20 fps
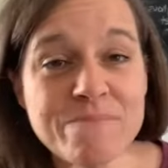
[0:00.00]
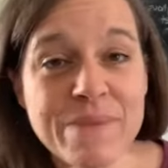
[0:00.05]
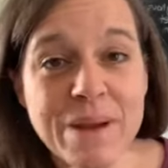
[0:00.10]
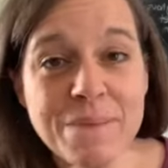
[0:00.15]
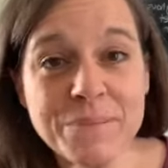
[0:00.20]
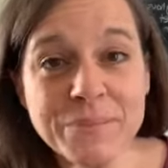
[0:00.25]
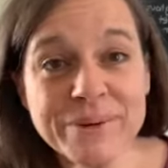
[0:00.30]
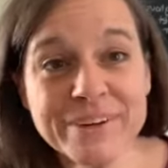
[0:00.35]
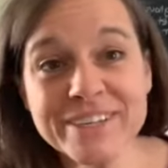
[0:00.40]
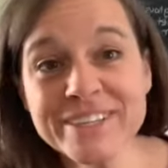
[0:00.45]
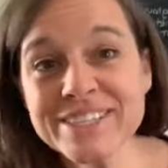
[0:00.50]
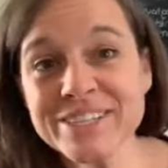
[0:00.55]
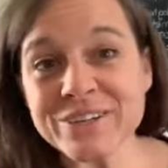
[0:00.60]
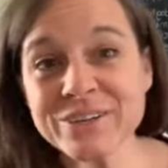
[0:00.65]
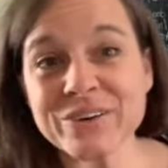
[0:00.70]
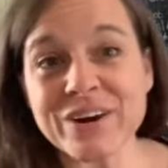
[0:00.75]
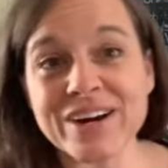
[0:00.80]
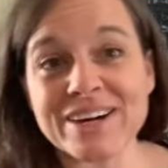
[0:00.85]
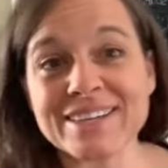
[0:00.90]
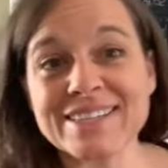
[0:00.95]
members
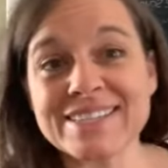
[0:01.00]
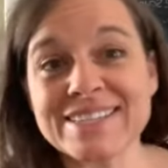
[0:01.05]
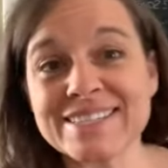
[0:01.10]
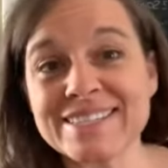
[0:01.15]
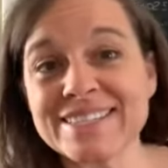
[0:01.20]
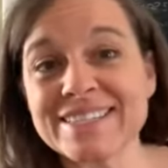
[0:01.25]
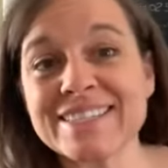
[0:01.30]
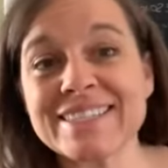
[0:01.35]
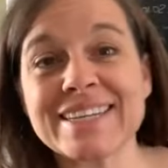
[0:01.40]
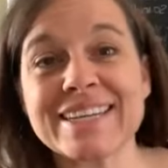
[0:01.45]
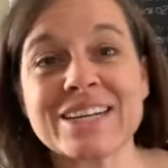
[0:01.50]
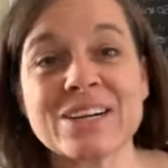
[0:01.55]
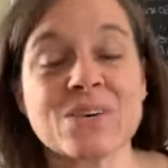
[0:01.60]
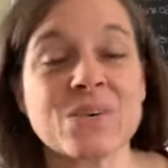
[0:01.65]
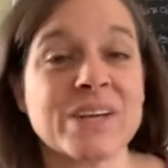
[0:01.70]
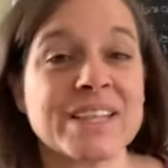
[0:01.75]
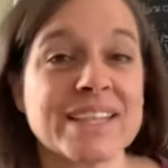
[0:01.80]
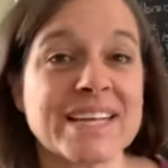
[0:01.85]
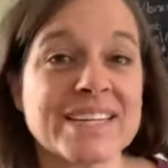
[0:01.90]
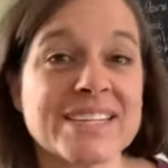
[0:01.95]
who are still here
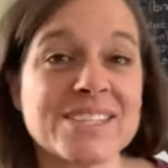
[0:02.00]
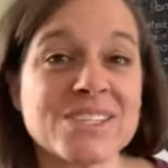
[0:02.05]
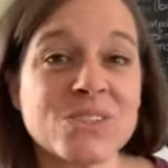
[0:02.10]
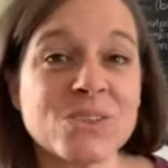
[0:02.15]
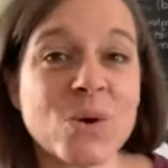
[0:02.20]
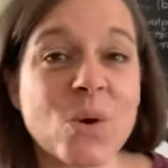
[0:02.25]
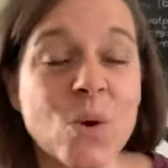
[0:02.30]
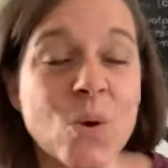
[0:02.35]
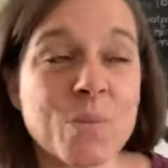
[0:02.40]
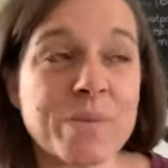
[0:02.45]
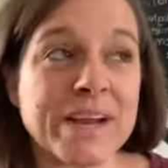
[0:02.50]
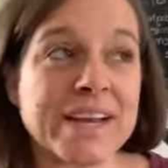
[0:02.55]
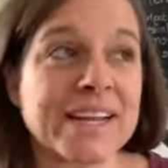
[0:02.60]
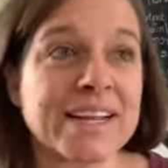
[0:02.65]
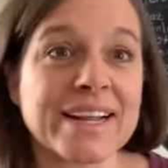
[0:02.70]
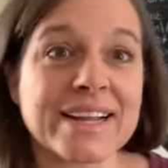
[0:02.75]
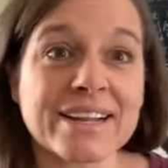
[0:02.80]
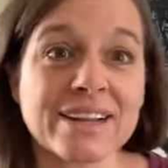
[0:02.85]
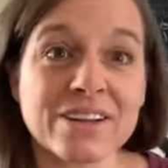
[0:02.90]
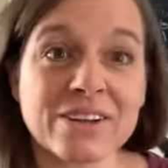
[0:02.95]
with us so
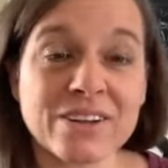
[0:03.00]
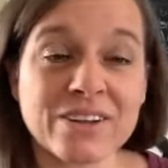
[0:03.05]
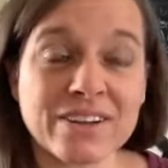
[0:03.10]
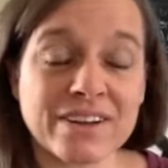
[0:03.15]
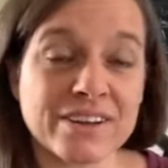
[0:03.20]
many like a